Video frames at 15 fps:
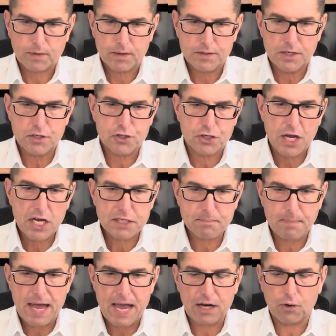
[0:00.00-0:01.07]
says Chase
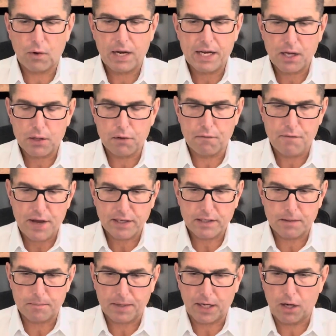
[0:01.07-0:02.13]
Bank or any other
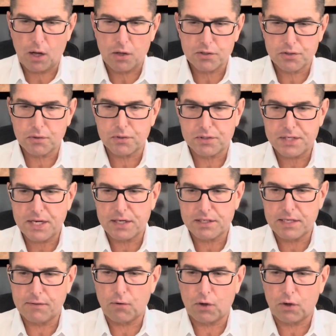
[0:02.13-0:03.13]
victim can also seek civil